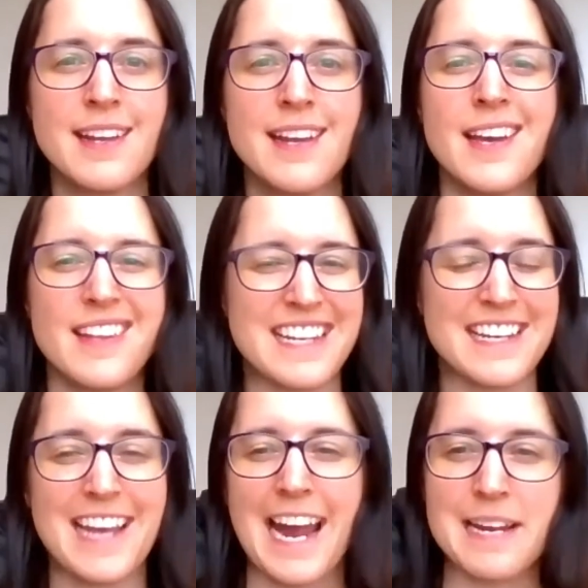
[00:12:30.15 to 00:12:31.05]
I think
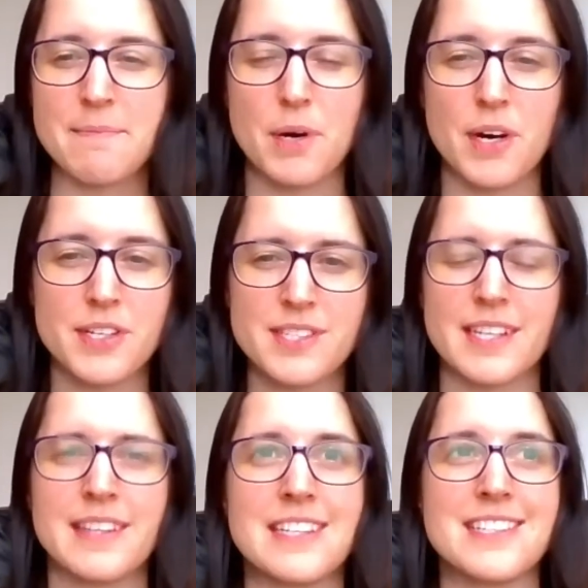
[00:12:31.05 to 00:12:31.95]
Kate Moss,
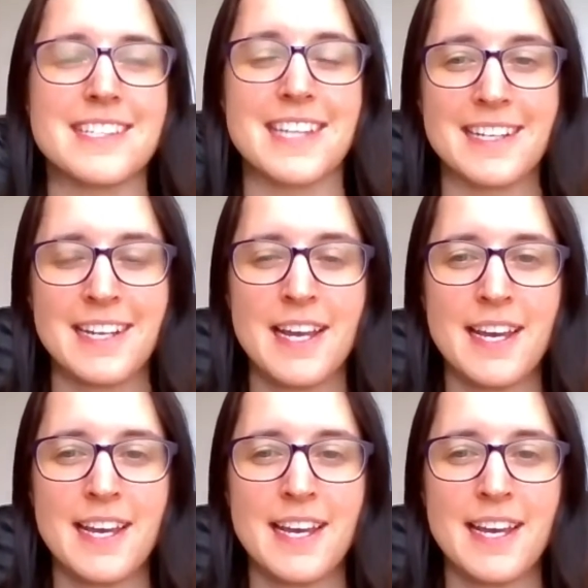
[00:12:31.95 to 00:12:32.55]
I think she said,